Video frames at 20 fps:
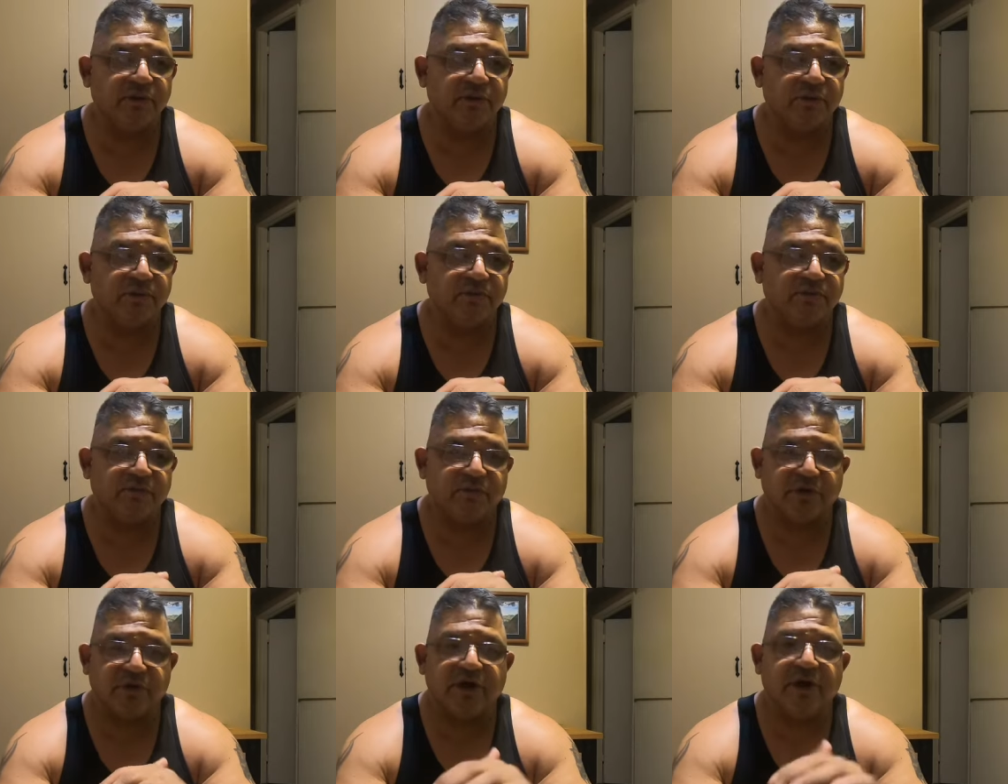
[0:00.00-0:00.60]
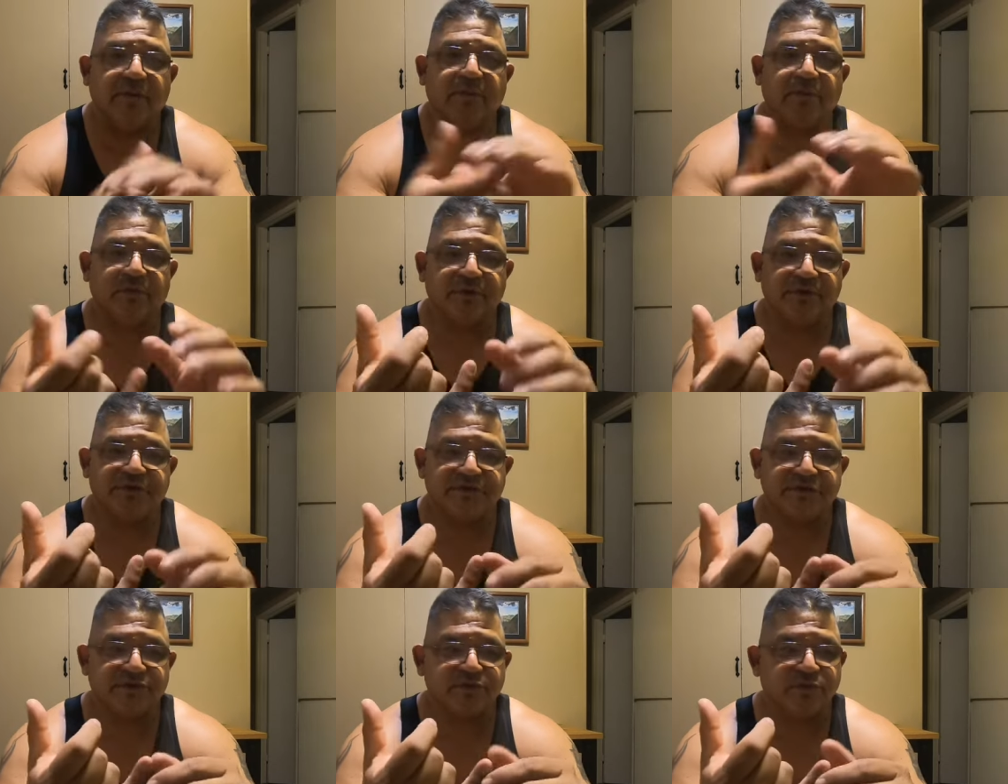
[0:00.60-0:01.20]
for a couple
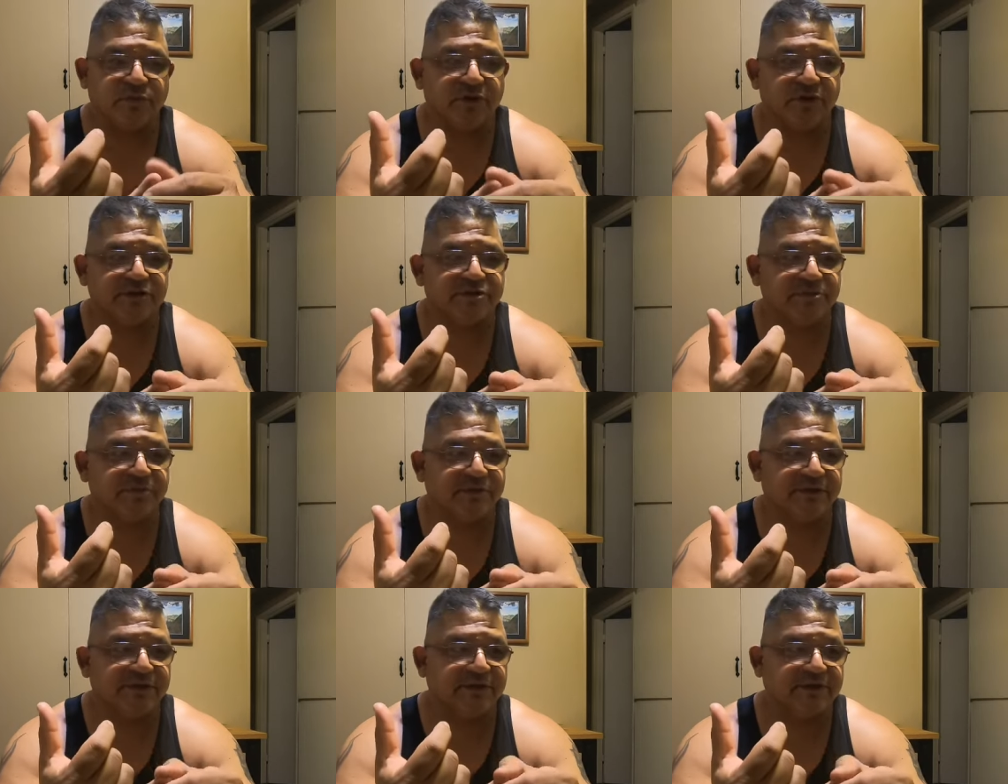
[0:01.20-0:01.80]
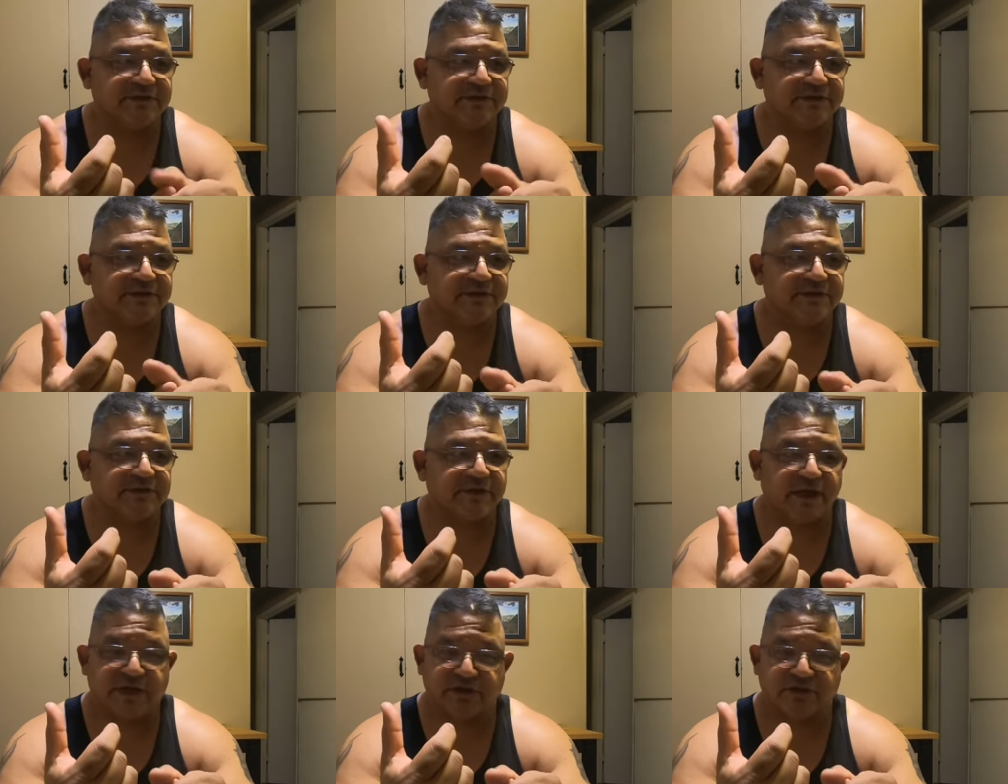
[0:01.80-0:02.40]
reasons. One is
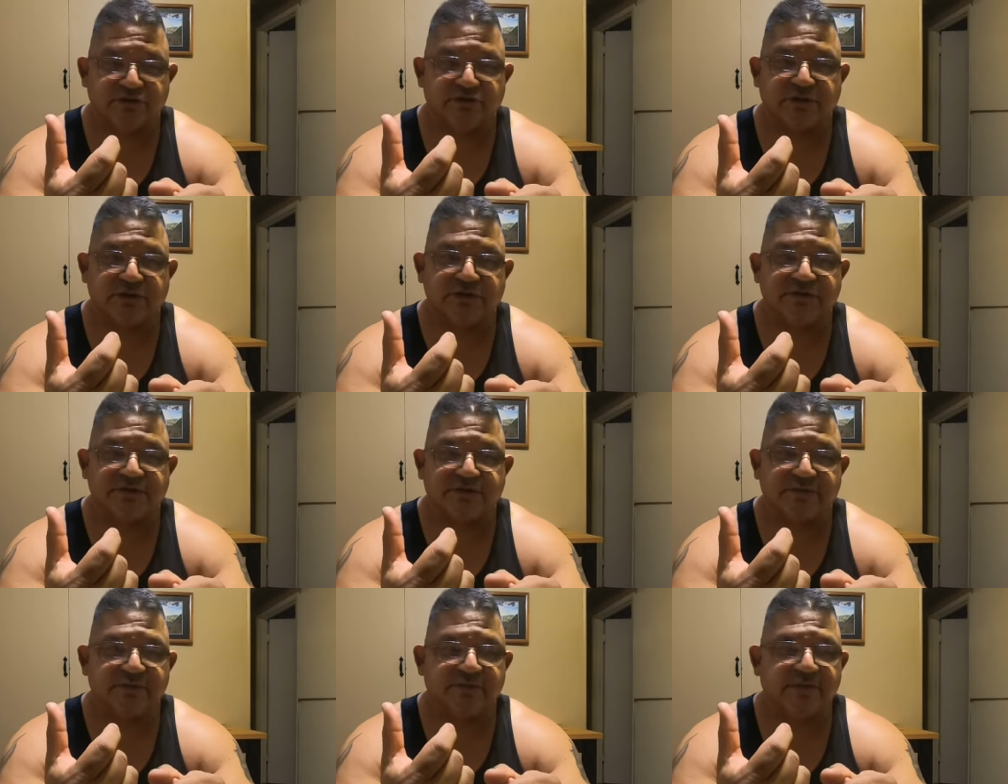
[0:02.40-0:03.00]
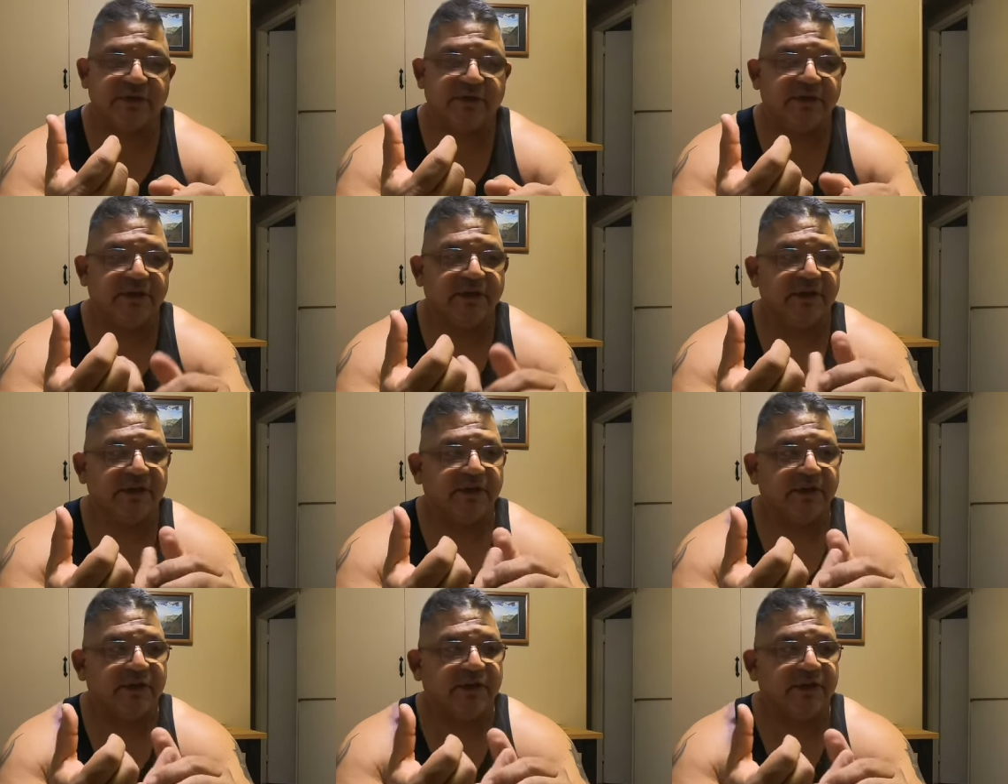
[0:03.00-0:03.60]
because I can trust them.
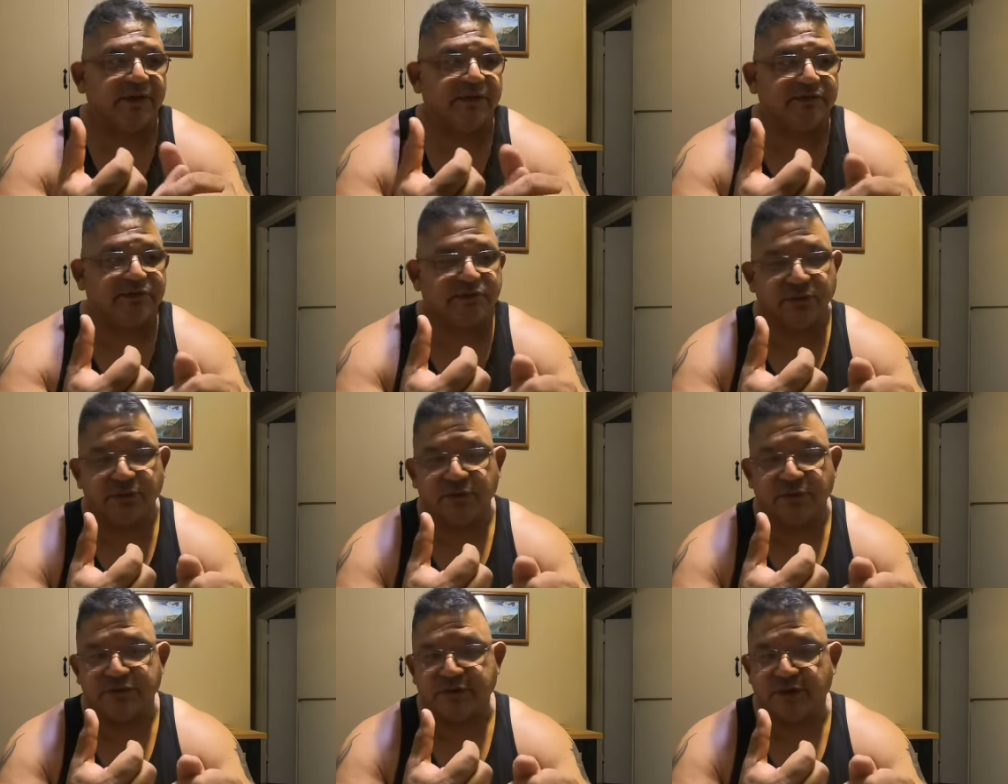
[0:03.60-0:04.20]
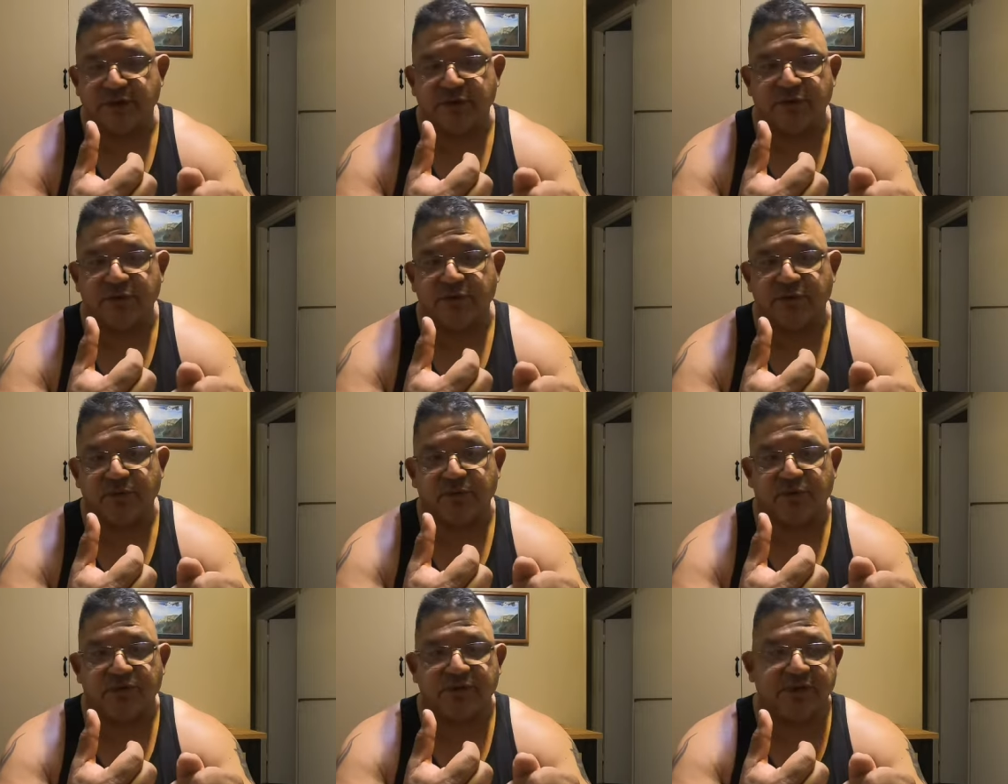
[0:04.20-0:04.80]
Two is I know they're
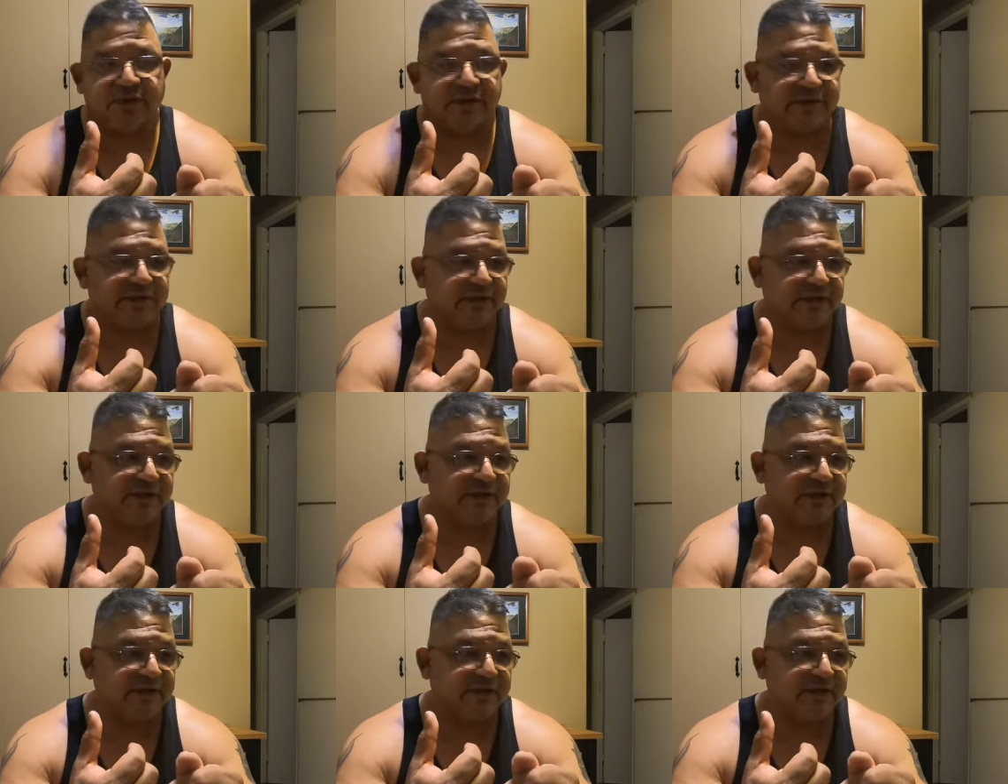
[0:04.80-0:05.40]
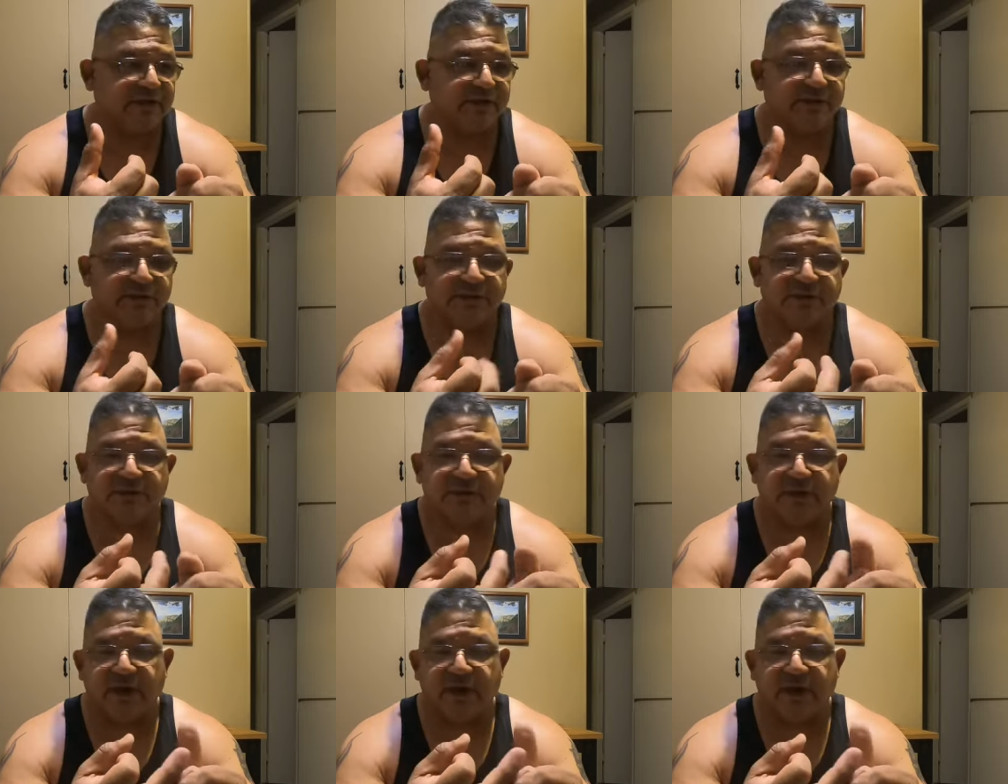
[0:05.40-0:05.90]
worth that they you know,